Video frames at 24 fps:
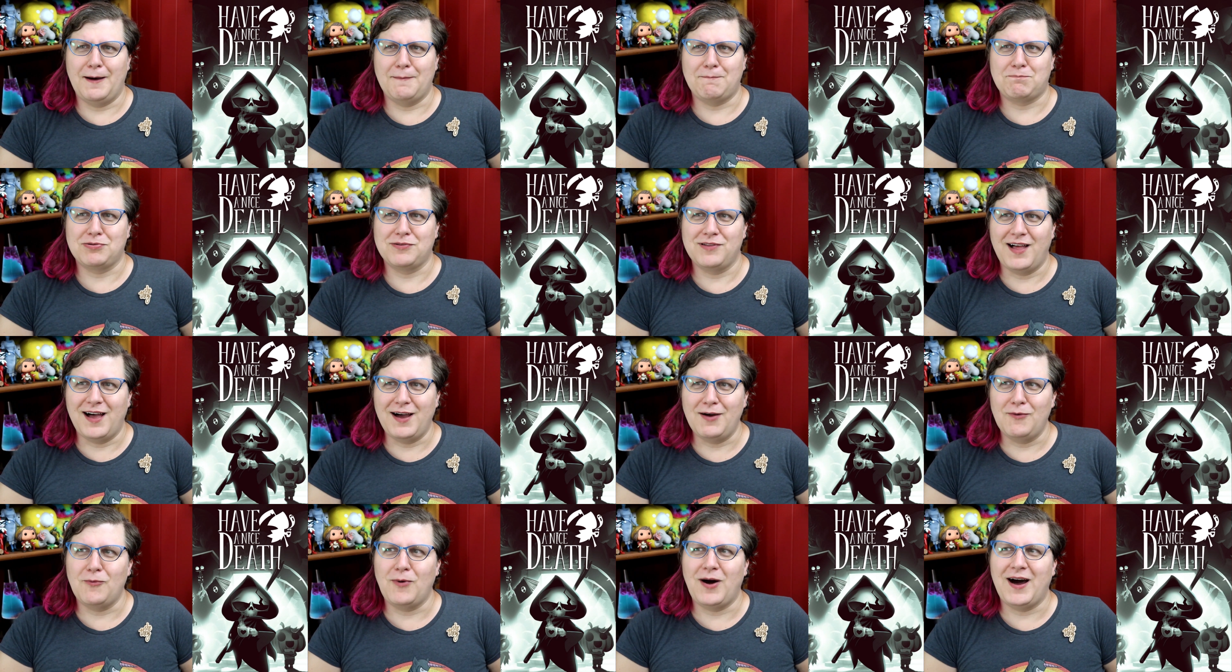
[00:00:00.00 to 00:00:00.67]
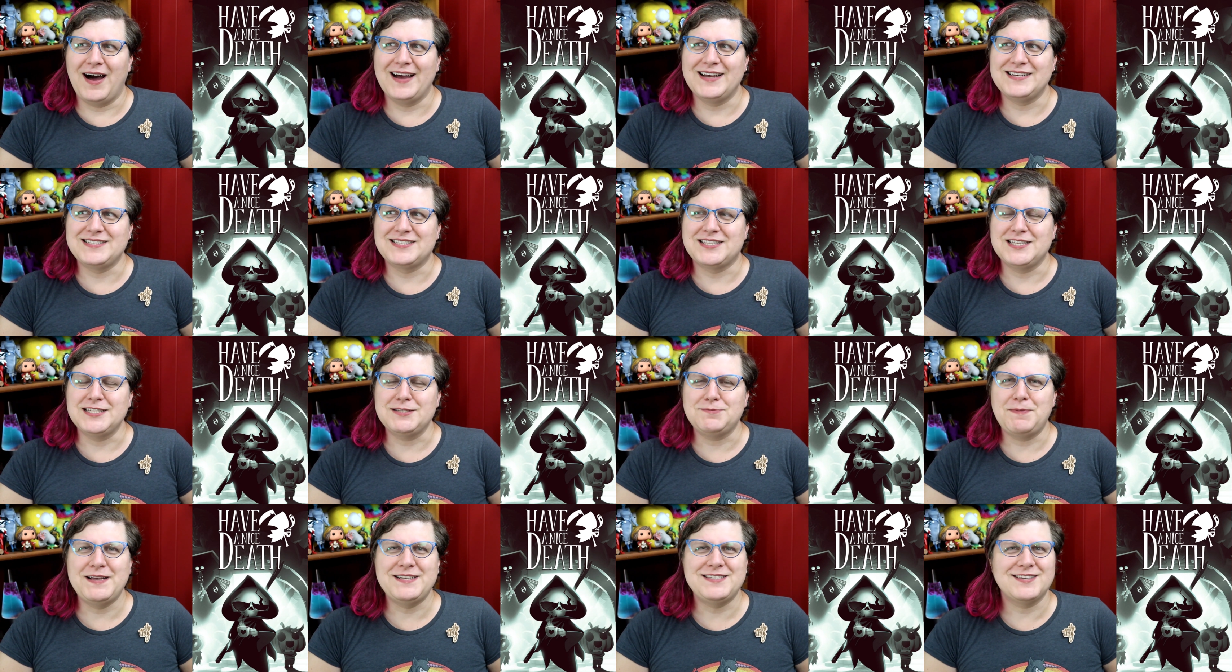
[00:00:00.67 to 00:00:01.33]
Plot-wise,
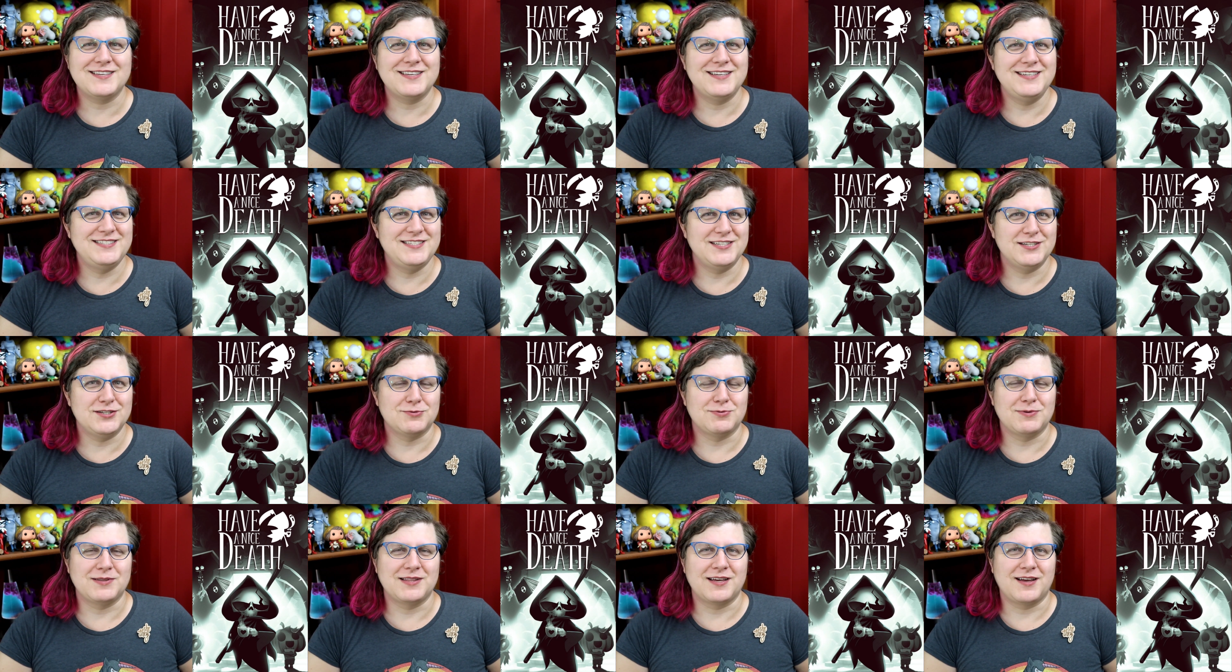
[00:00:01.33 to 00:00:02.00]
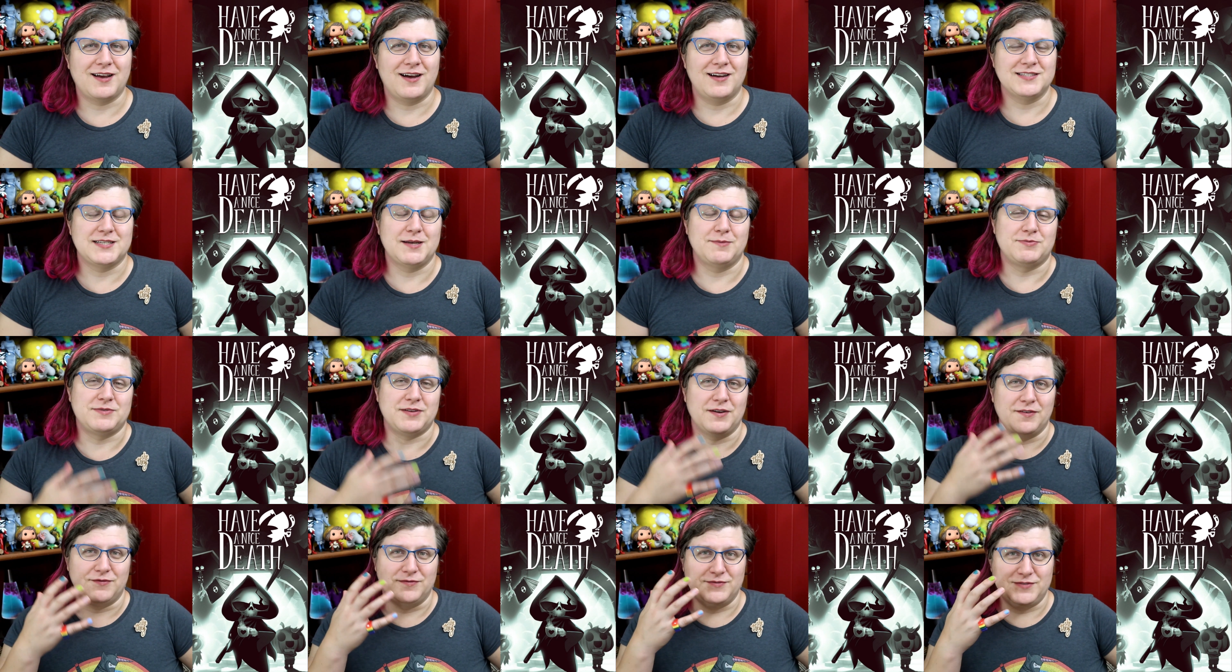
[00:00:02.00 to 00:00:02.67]
this basically deals with the
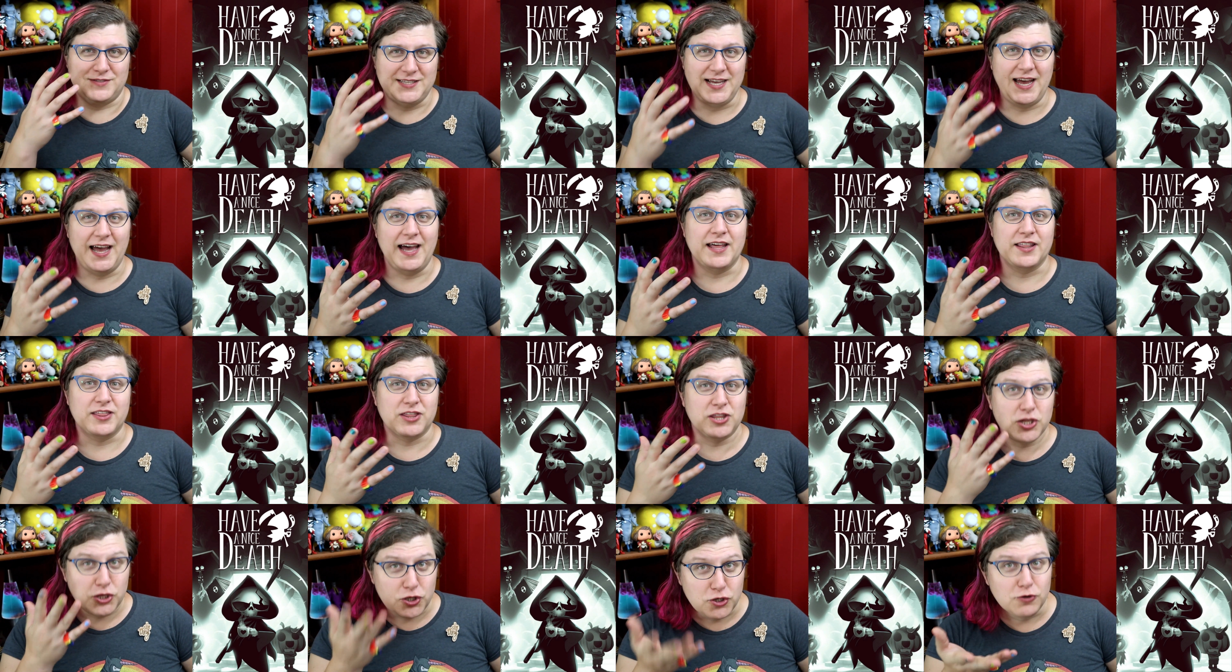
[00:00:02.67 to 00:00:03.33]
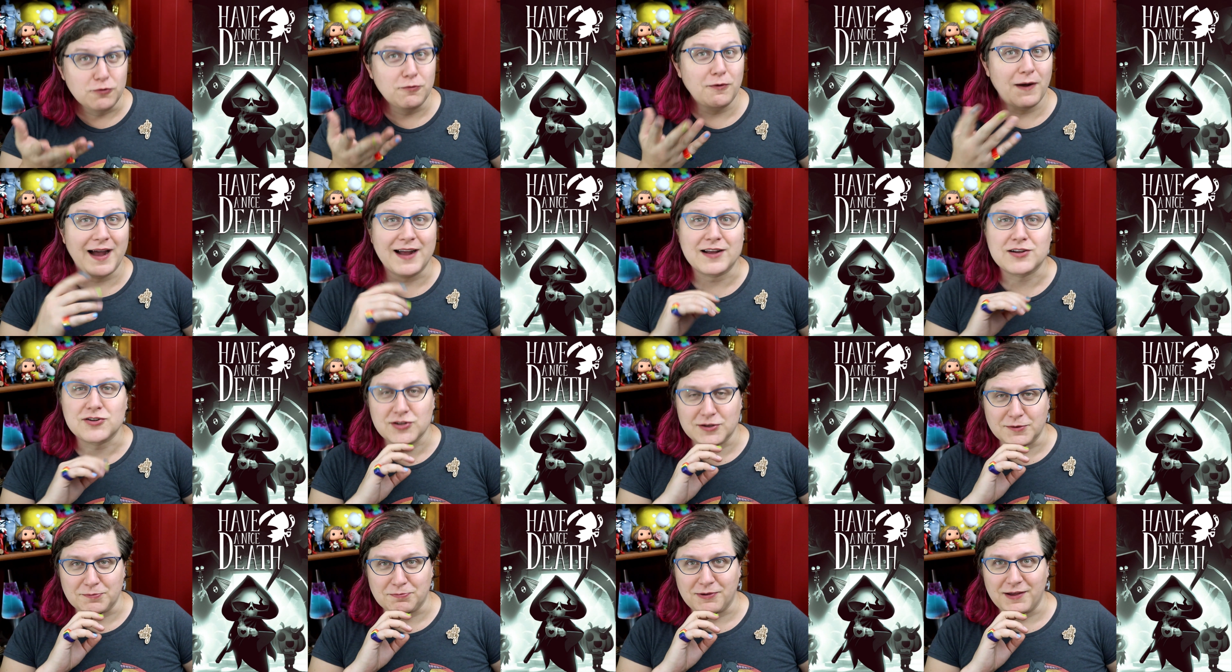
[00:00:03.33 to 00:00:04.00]
concept of death. You
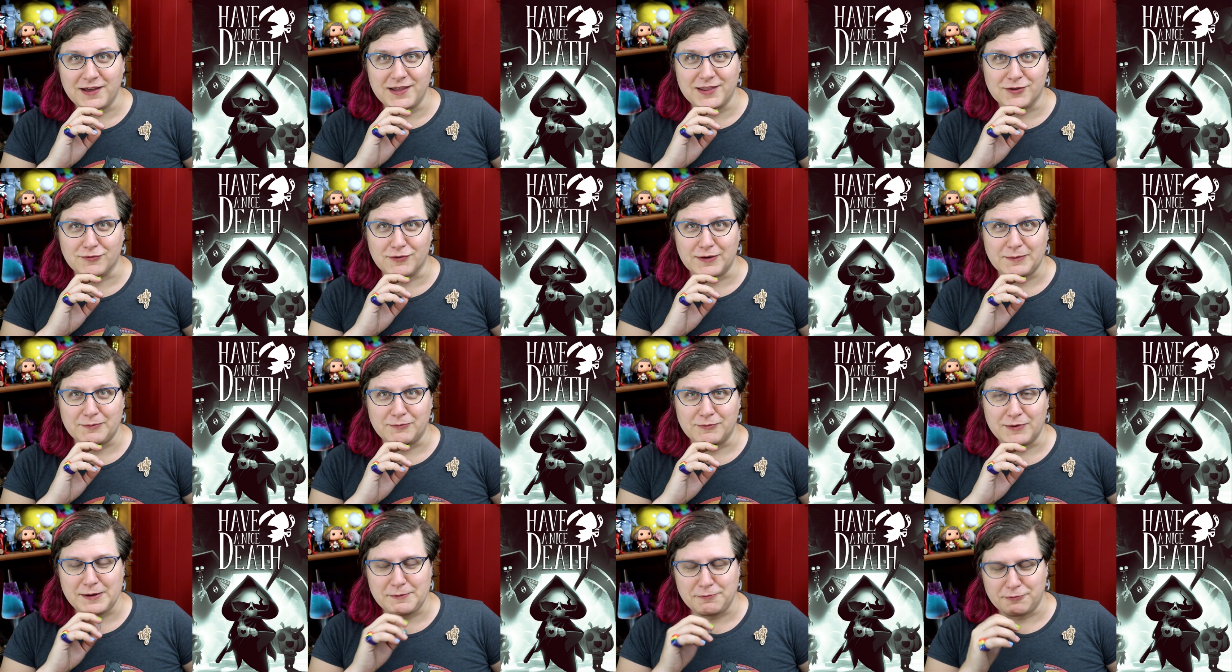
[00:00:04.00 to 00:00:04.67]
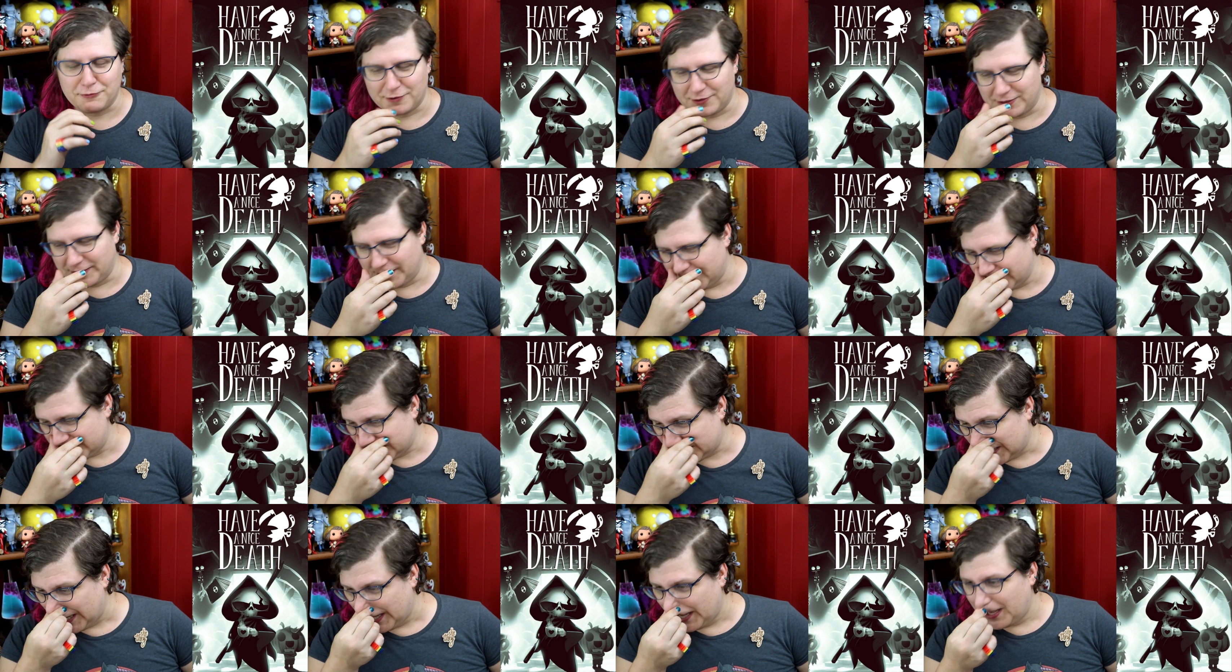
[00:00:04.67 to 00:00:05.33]
actually play the Grim Reaper in
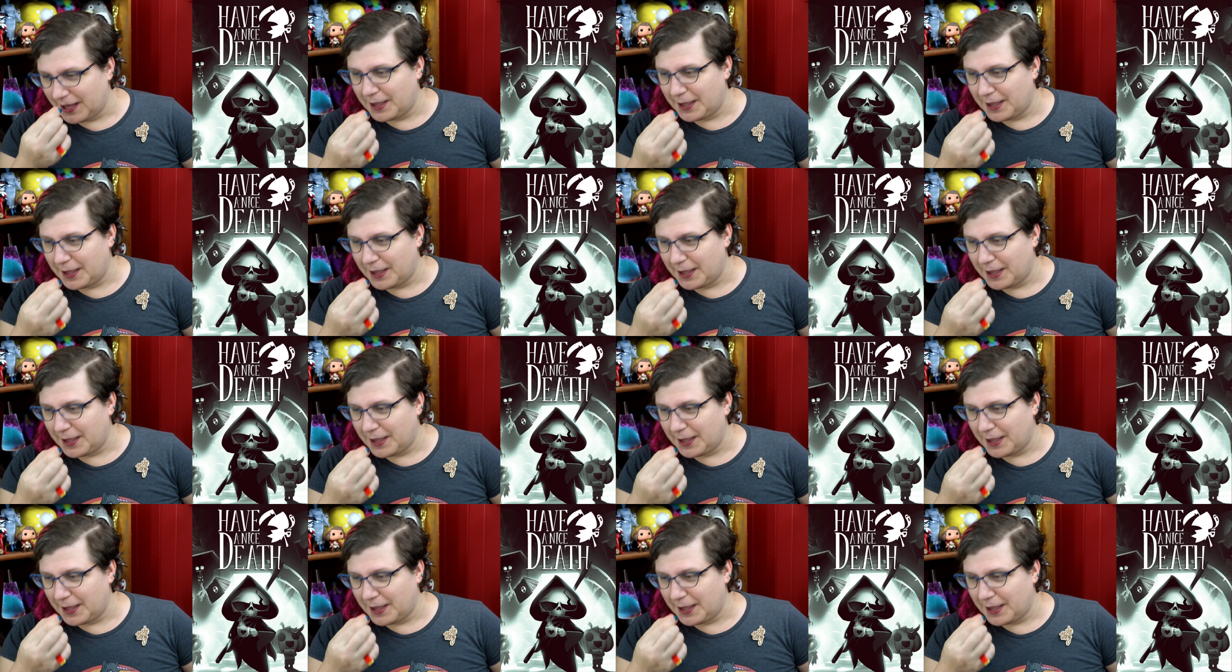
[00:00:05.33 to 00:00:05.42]
this,